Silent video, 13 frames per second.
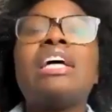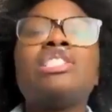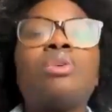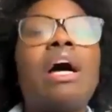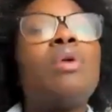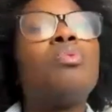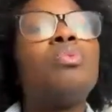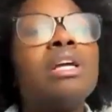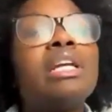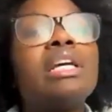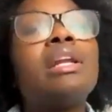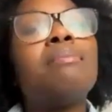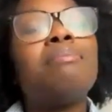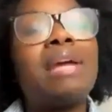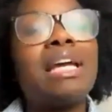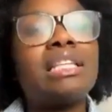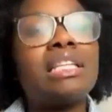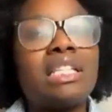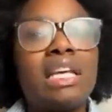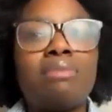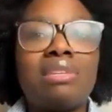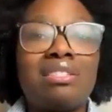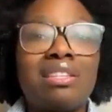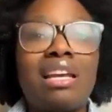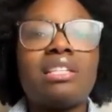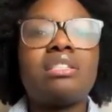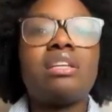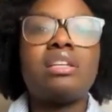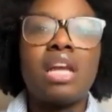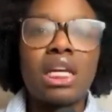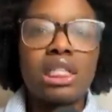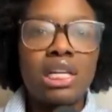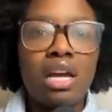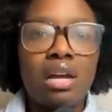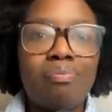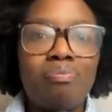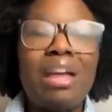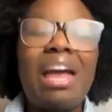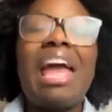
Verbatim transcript: so I wouldn't make the same mistakes the next time.